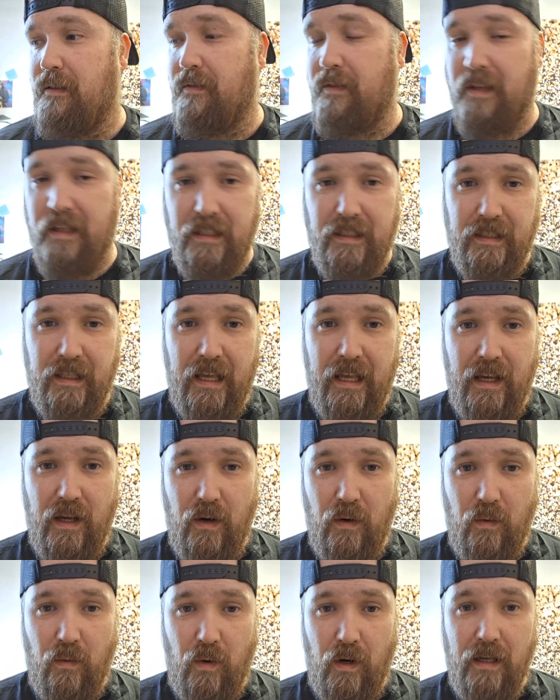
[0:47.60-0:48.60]
This
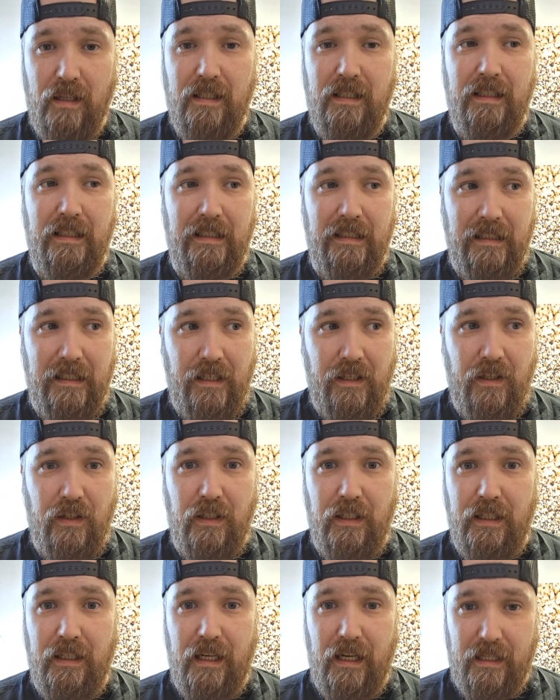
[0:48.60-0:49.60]
thing was
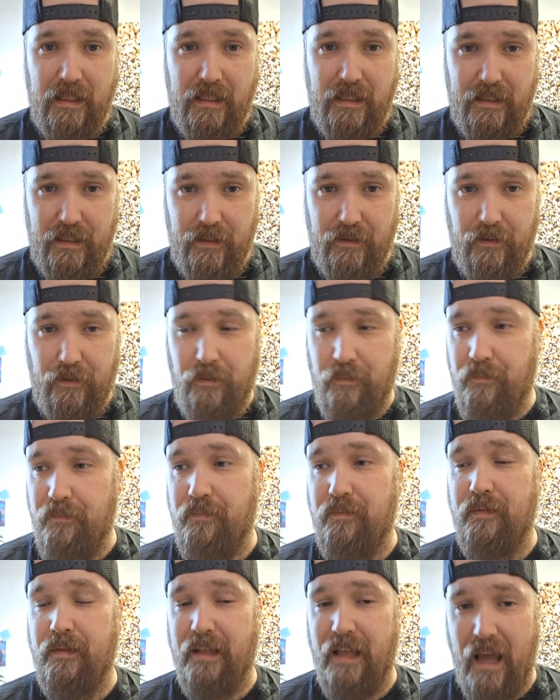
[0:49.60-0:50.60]
literally a steal.
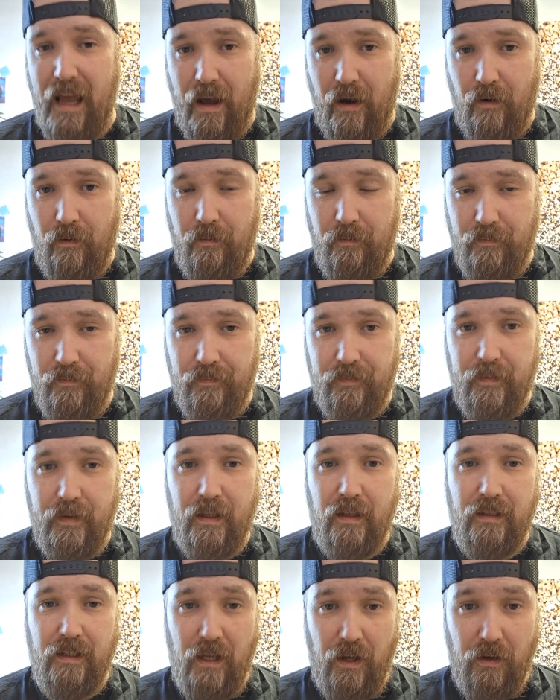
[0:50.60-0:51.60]
Now,
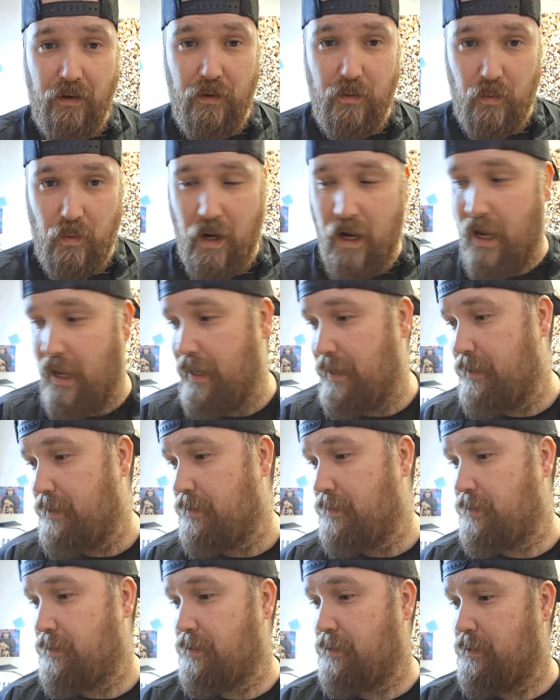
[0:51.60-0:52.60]
I'll tell you why.
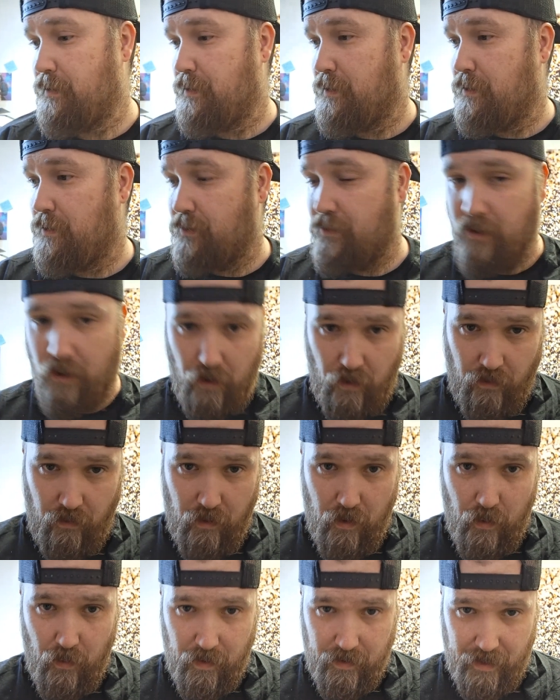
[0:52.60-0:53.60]
So
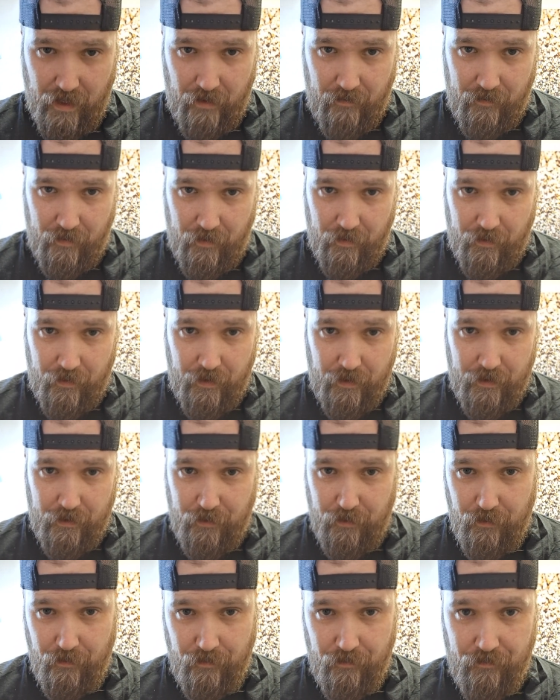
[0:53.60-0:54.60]
without further
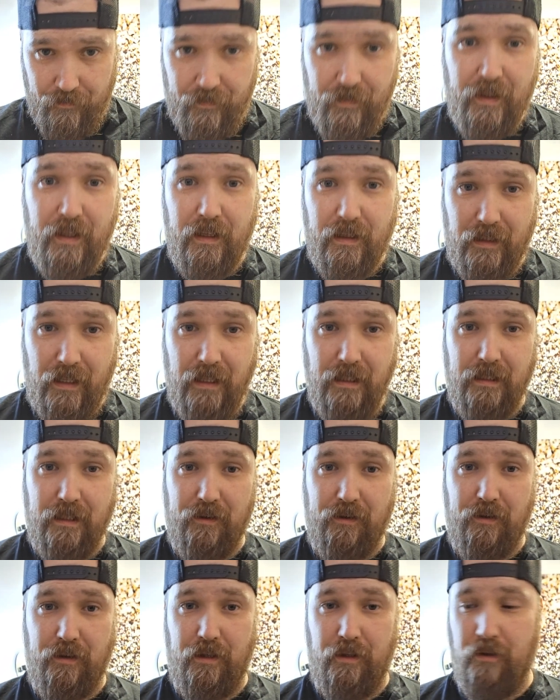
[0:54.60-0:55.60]
ado, let's
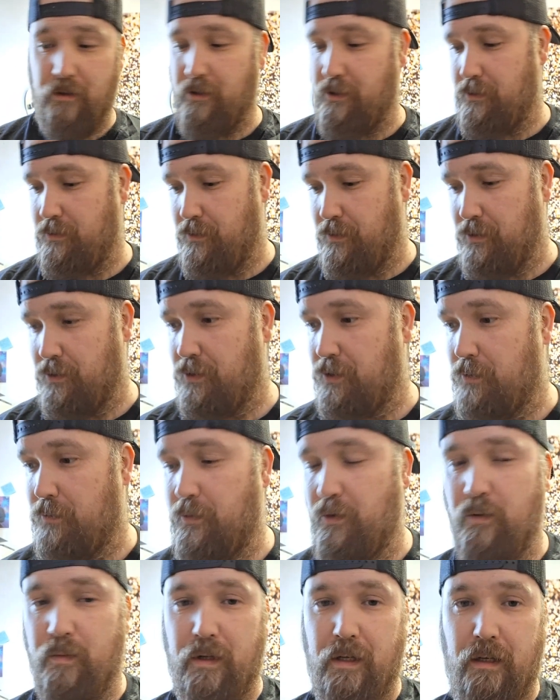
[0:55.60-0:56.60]
introduce you to
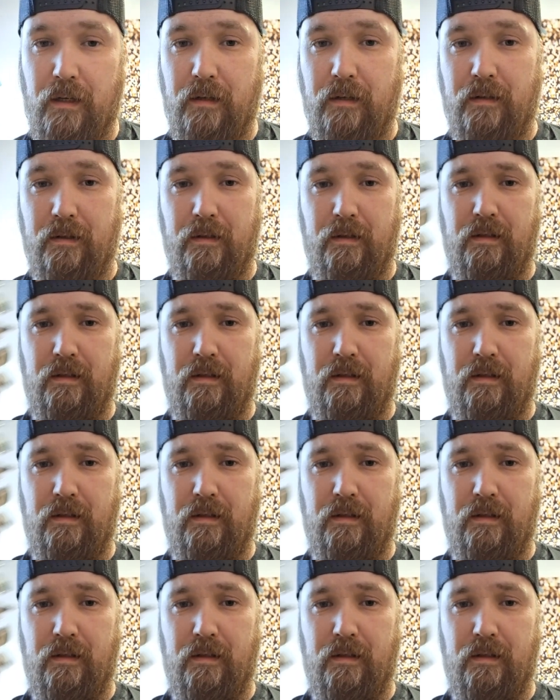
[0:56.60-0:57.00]
Ruby.